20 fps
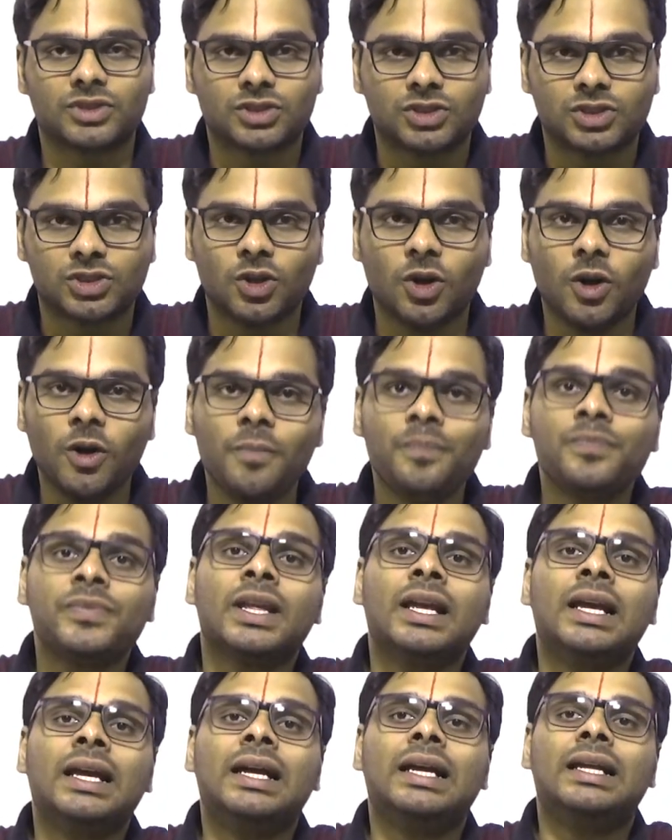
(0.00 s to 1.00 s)
So,
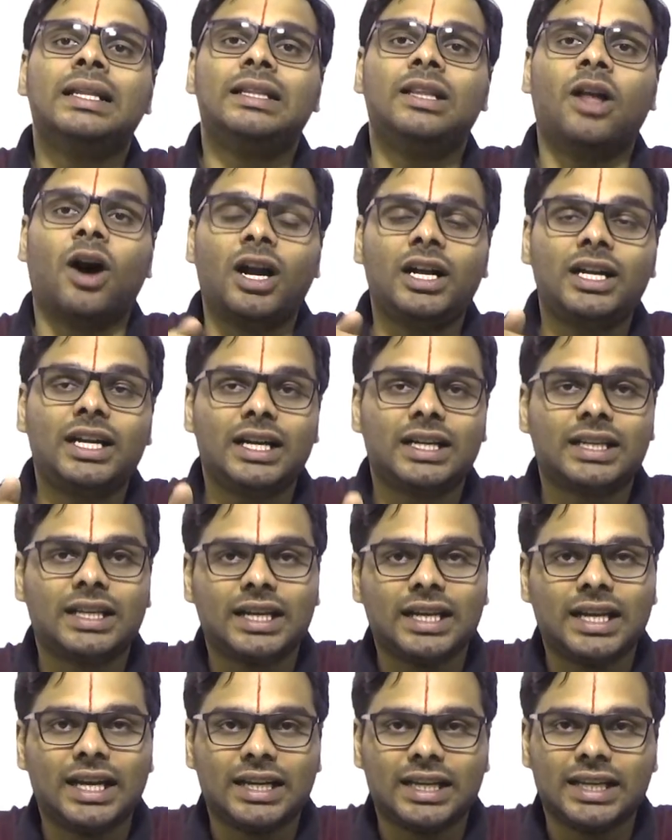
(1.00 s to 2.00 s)
non-debt
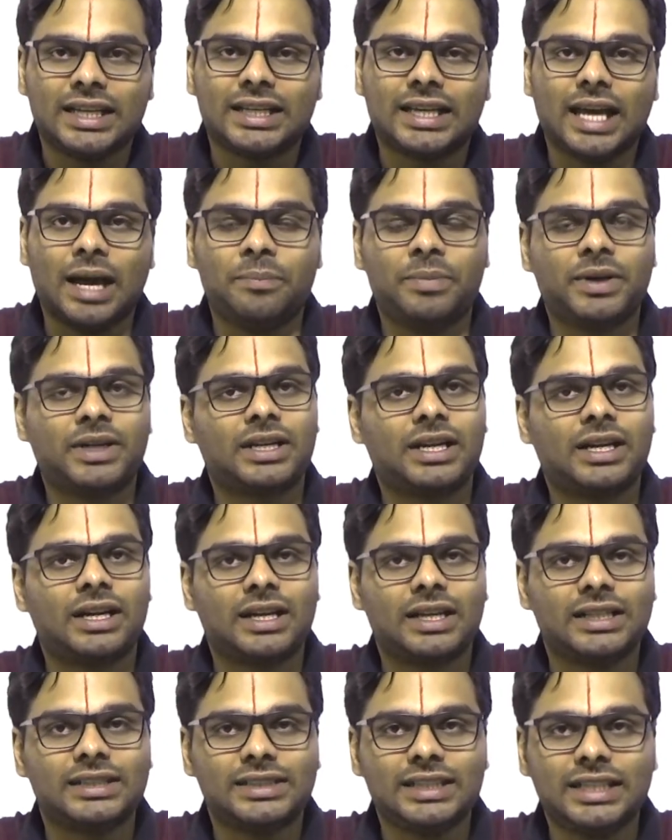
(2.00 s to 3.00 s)
creating capital
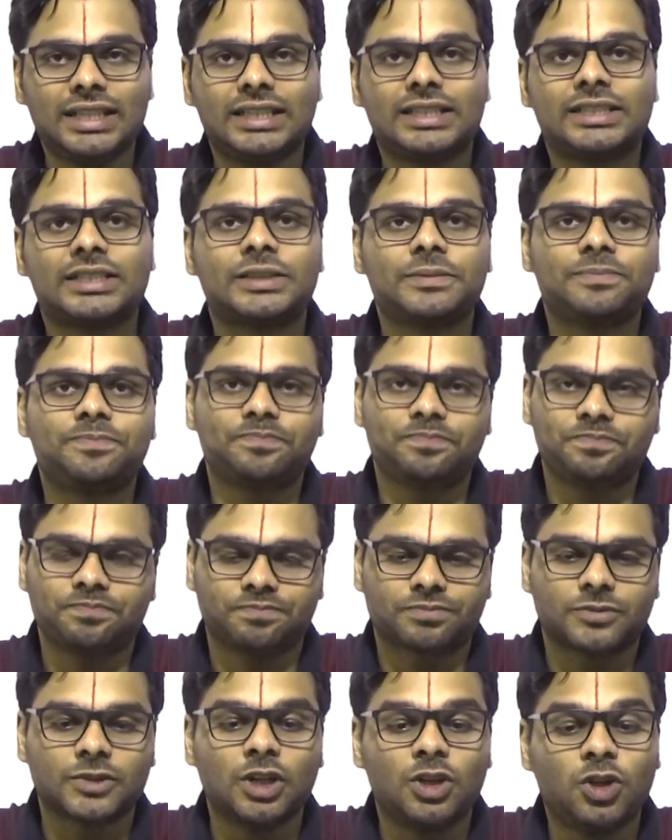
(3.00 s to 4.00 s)
receipts
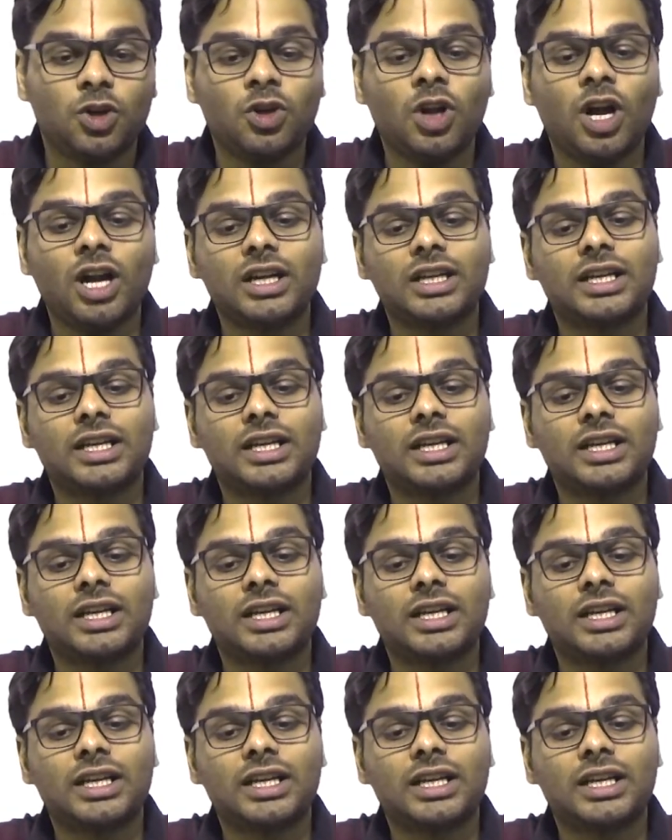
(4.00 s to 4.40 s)
do